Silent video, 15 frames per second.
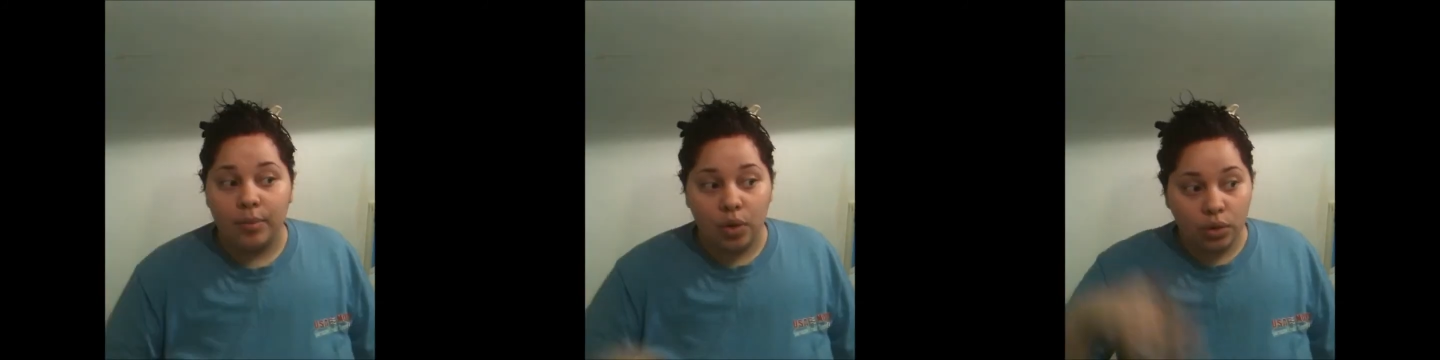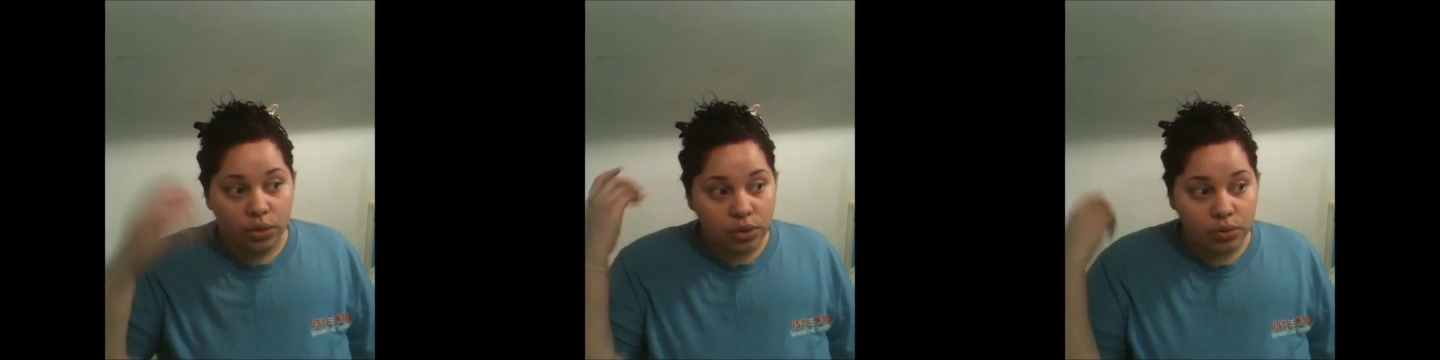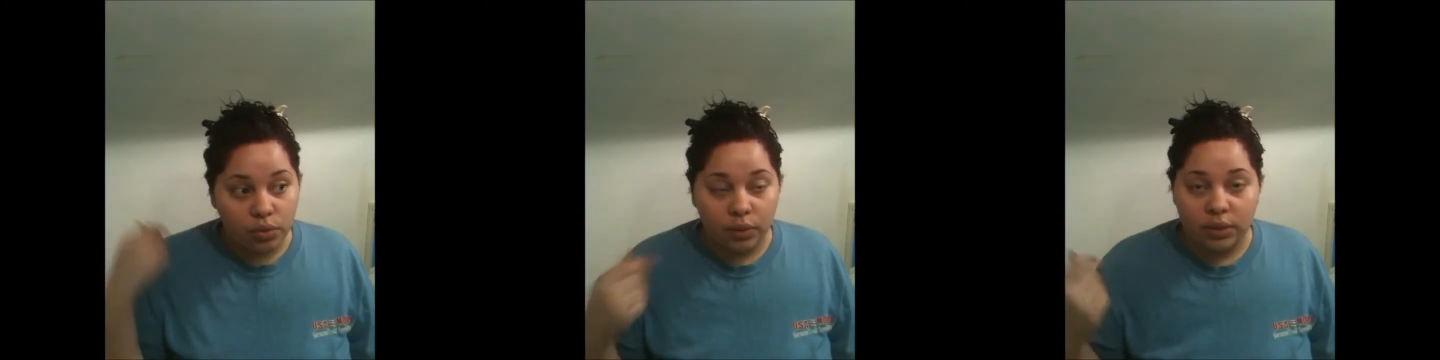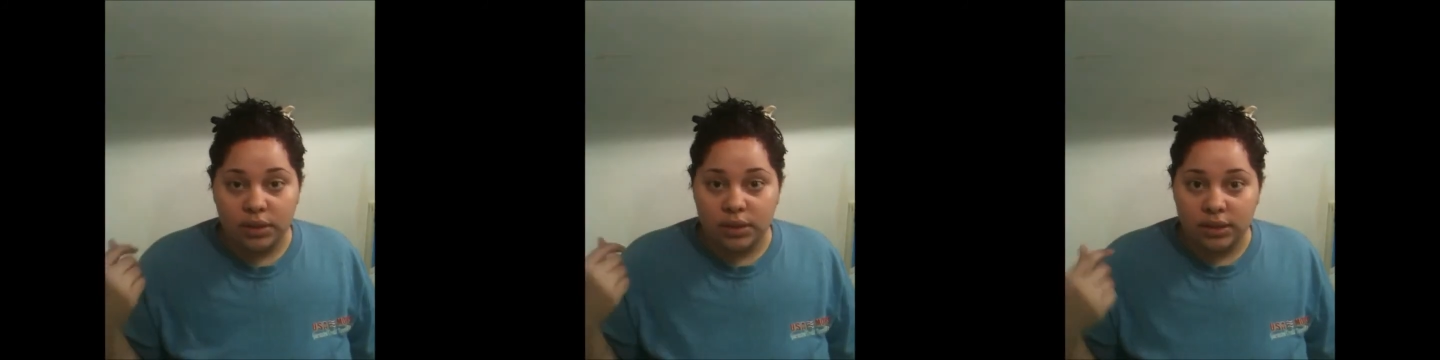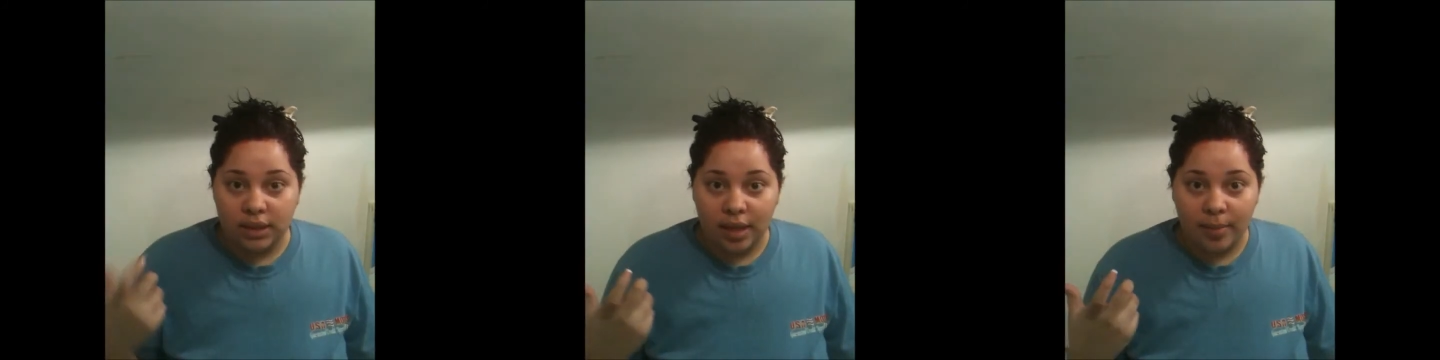am also going
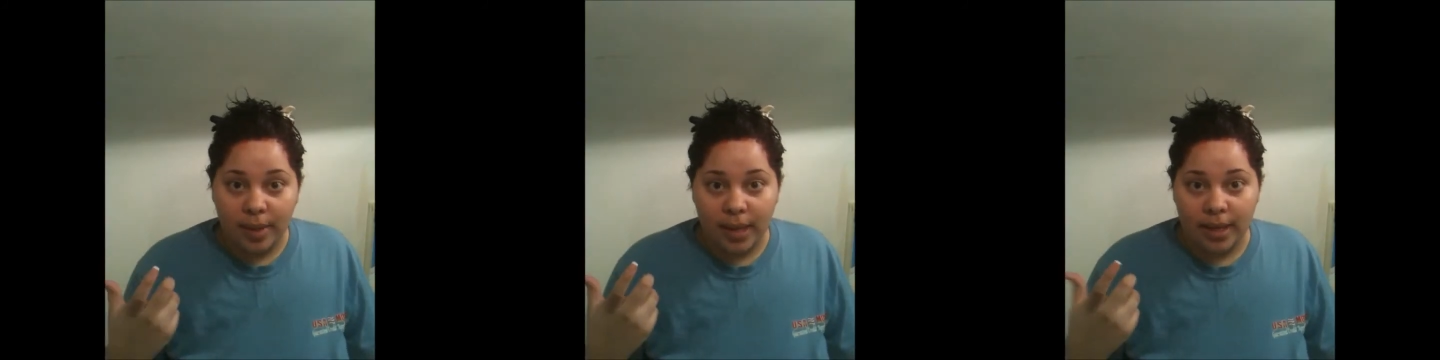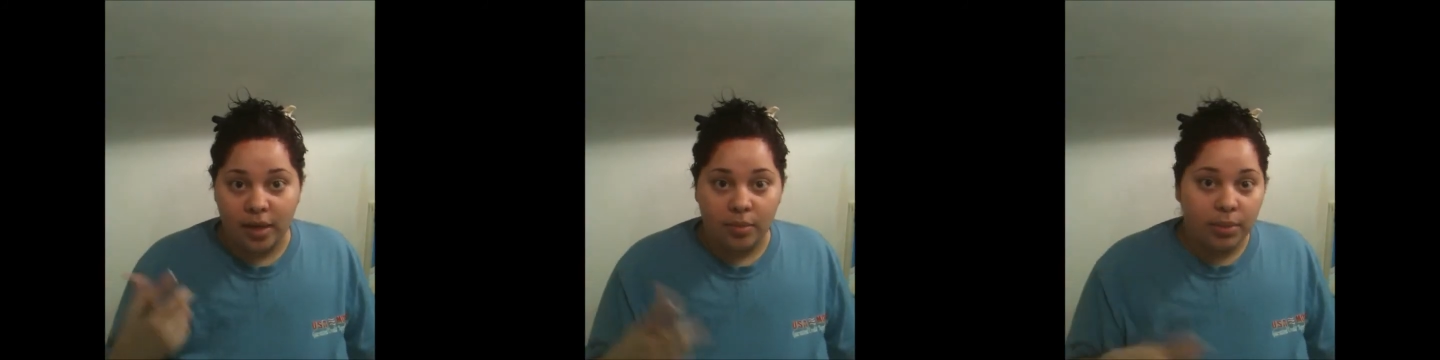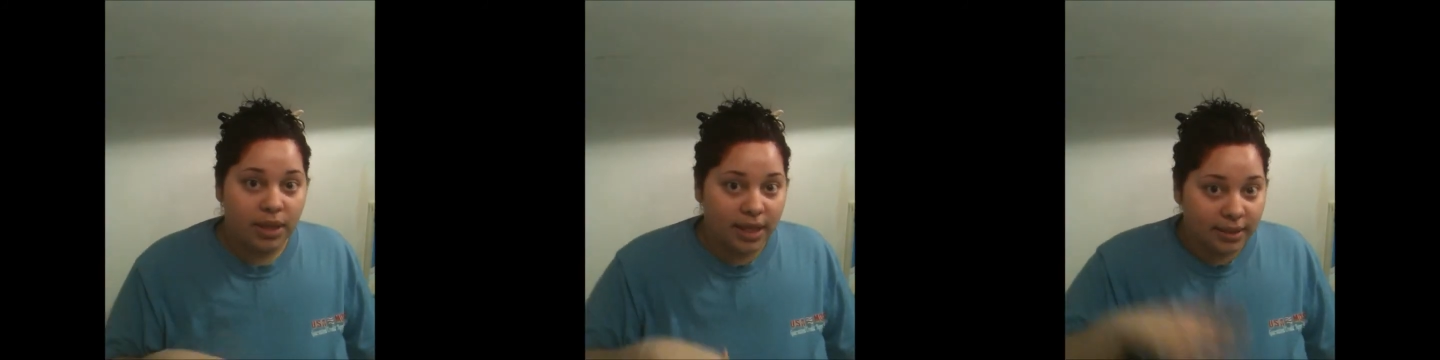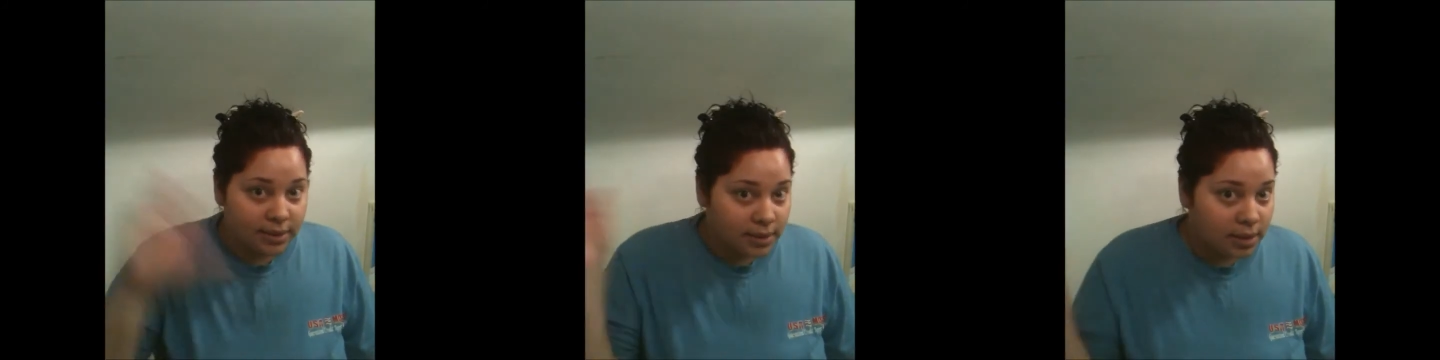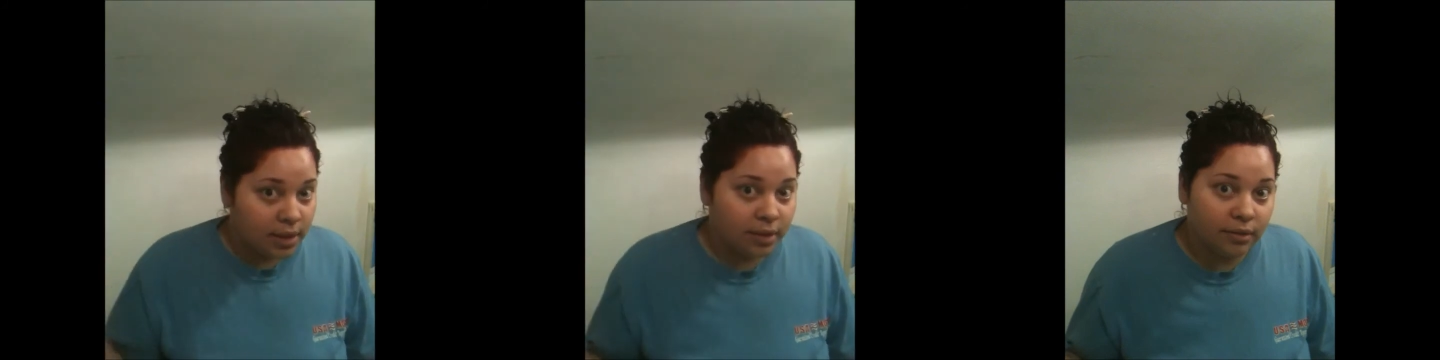to style my hair, but
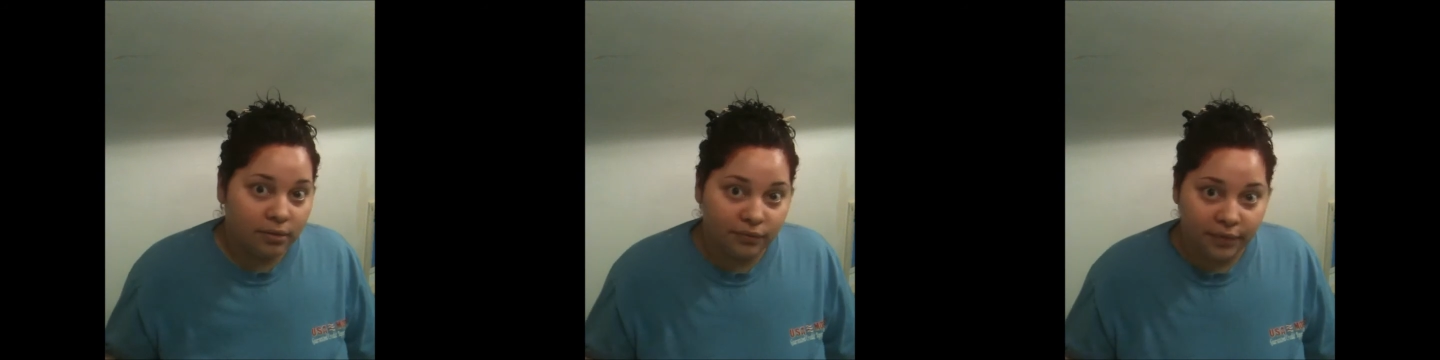that's another